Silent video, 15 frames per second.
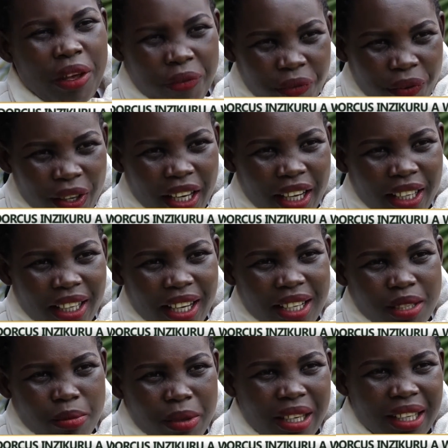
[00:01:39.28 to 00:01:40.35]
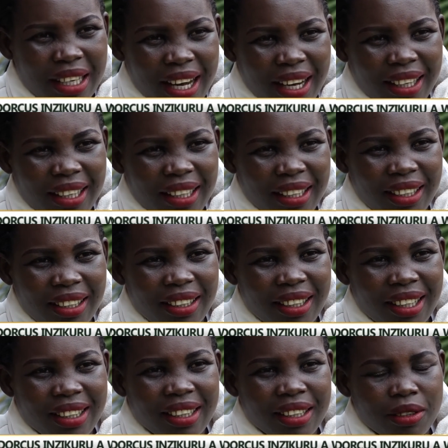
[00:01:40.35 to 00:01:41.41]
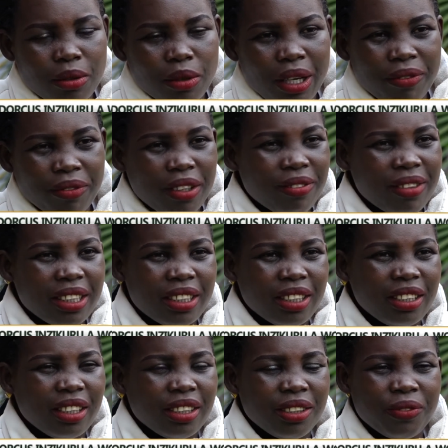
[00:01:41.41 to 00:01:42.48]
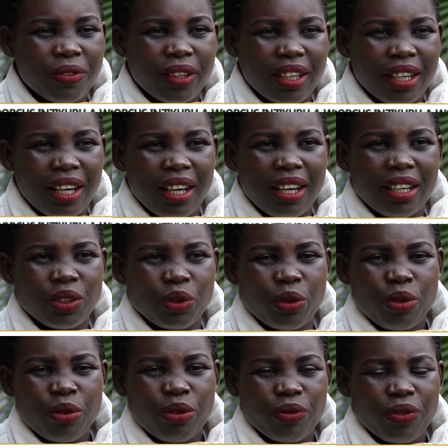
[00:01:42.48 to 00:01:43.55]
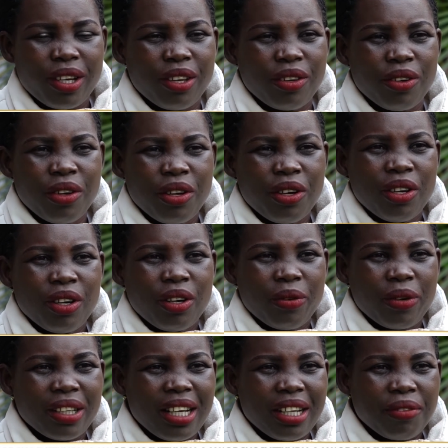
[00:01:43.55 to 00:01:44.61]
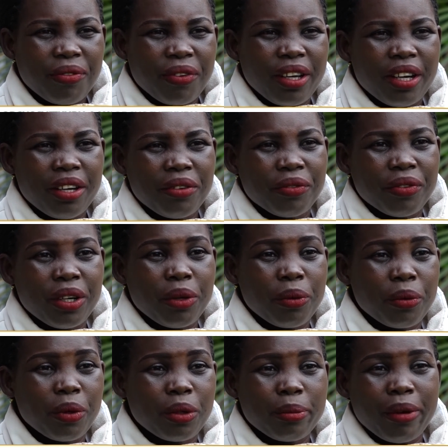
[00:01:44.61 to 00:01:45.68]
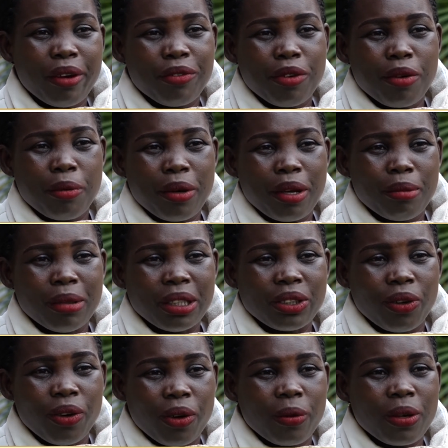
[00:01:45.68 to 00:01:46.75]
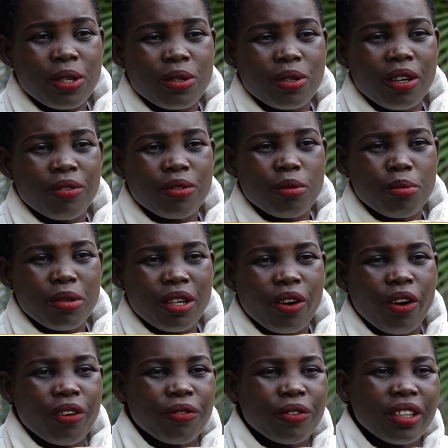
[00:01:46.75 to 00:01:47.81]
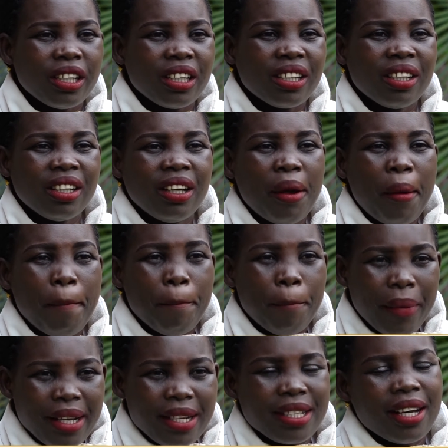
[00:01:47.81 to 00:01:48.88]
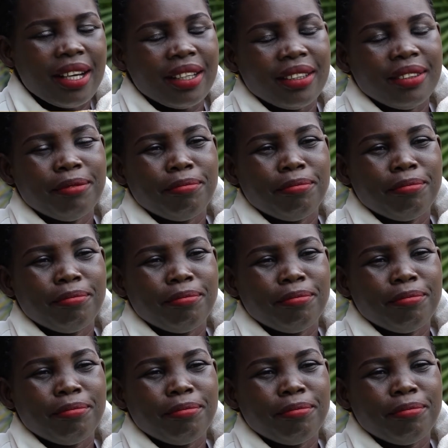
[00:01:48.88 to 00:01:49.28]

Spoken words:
fear has been young athletes, you have never seen different colors, you know, you find with that fear, you find you will not perform well, but always you have to be confident, mentally